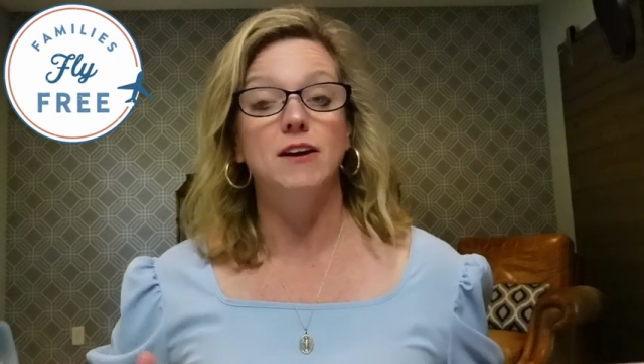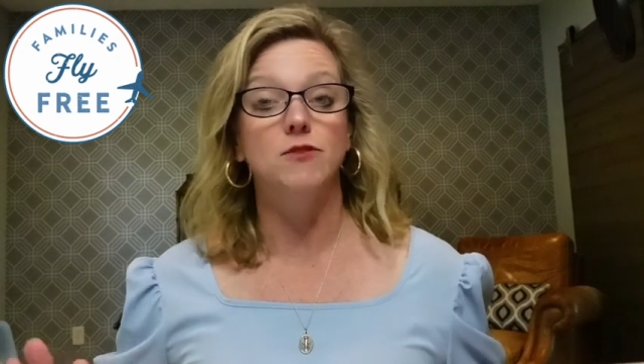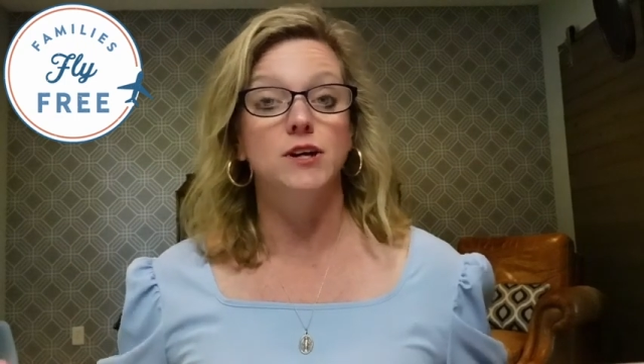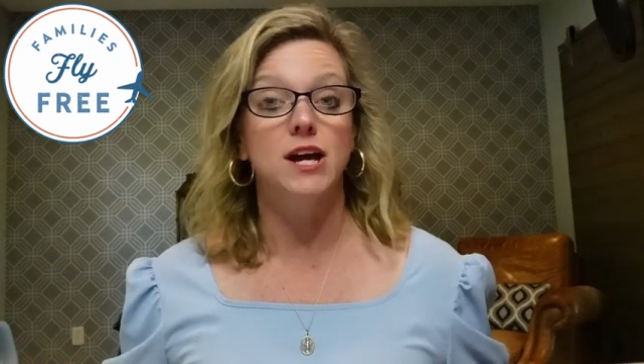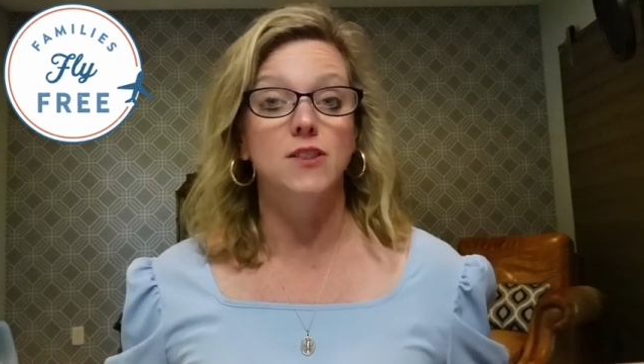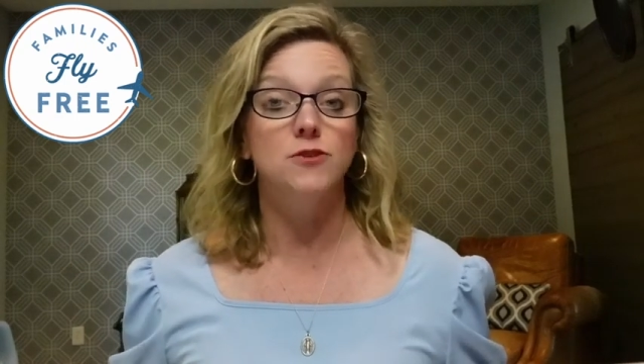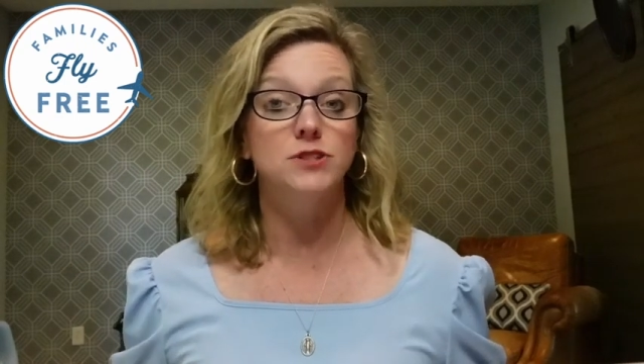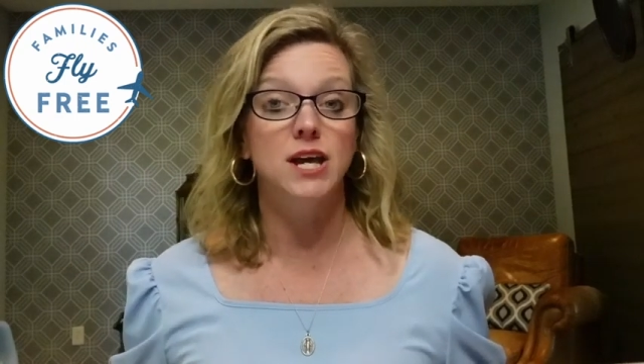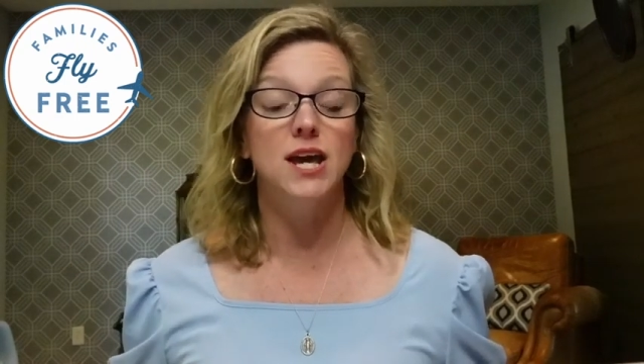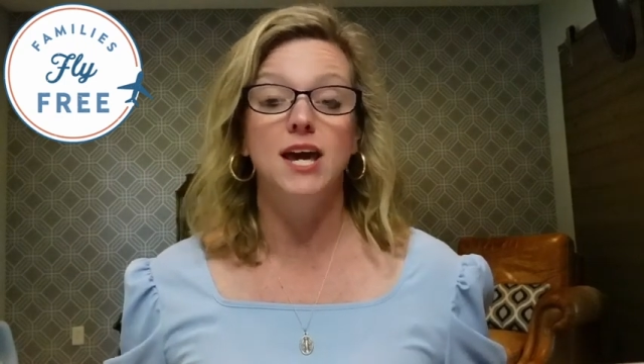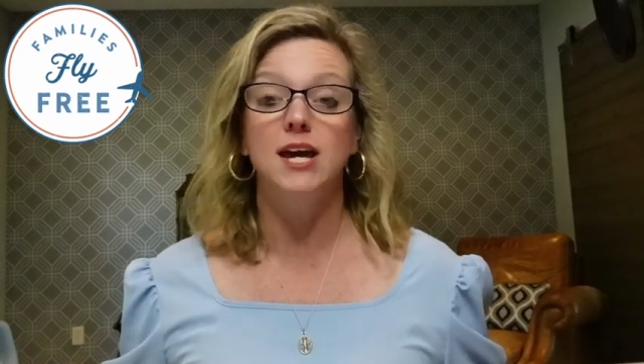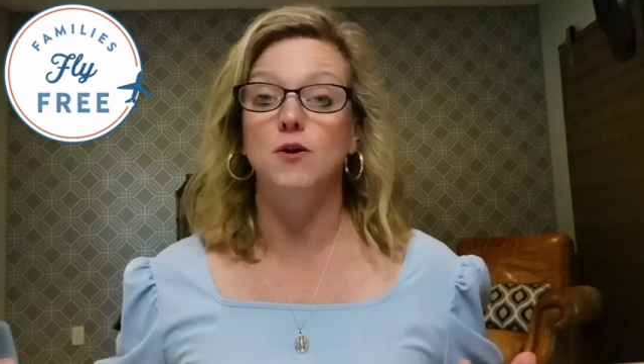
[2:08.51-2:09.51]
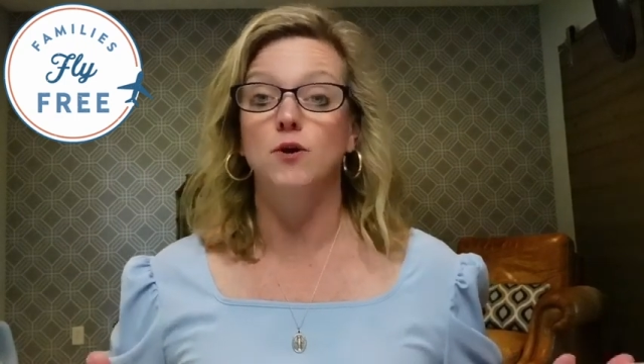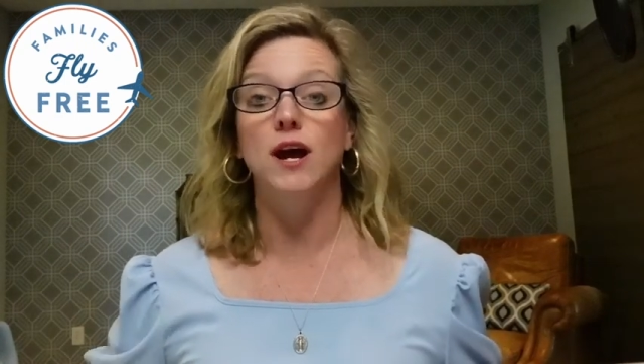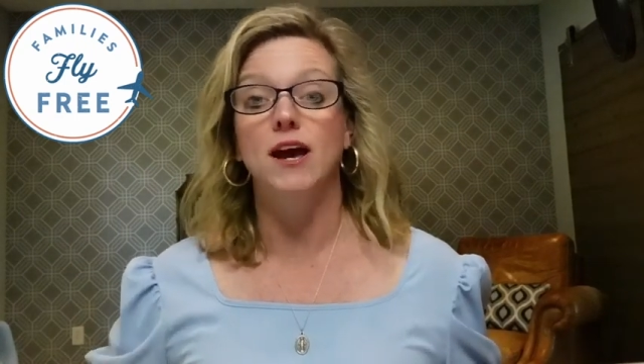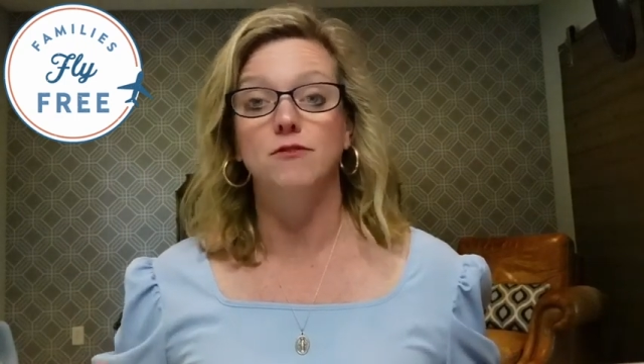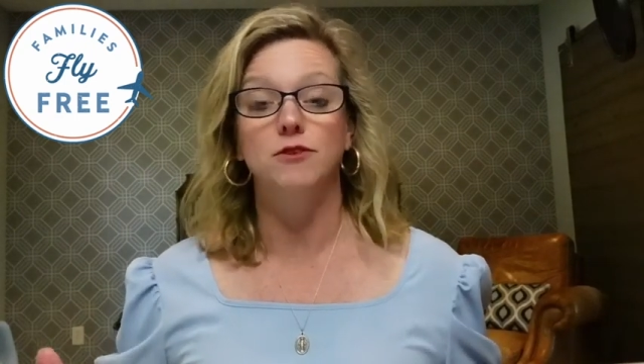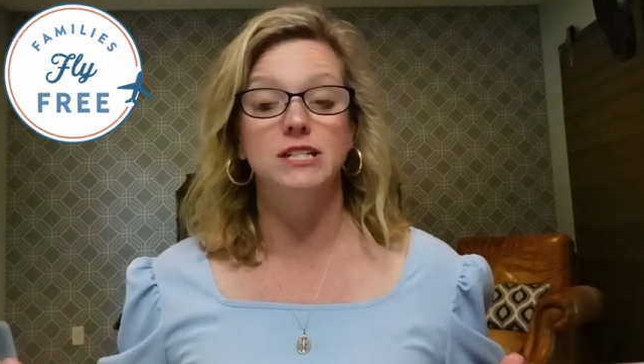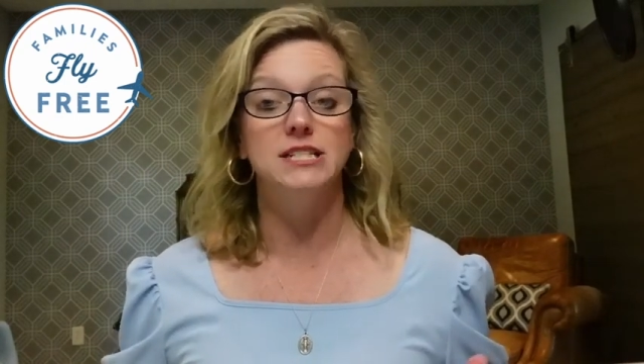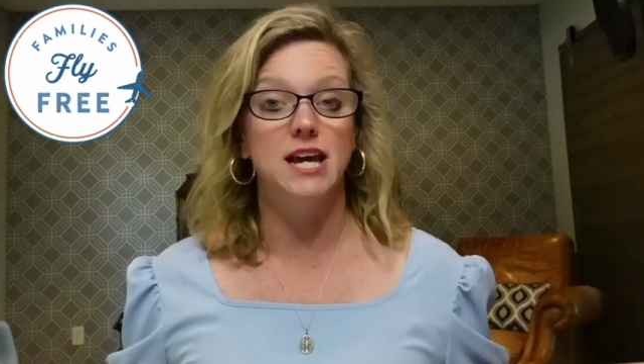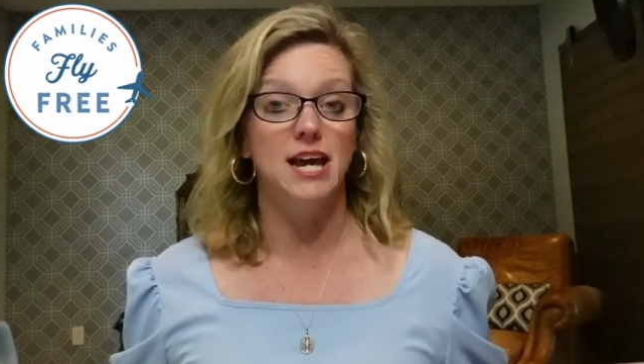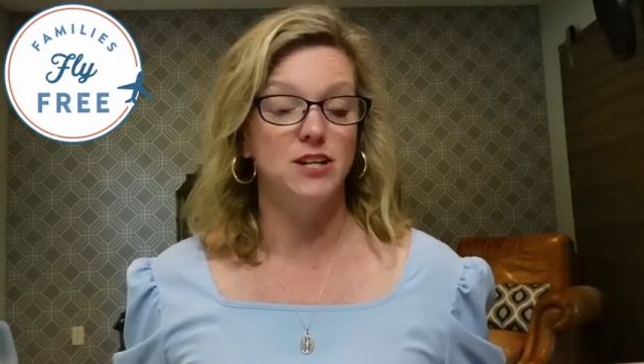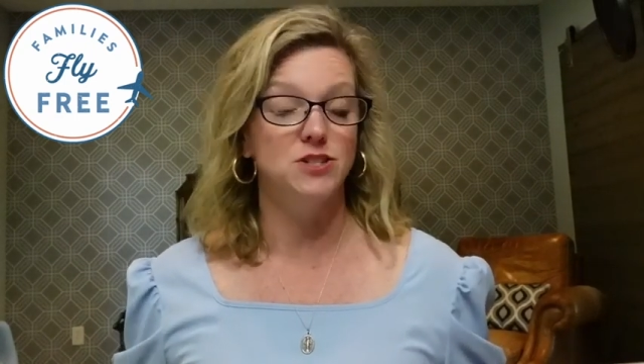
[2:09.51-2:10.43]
every other day or every day.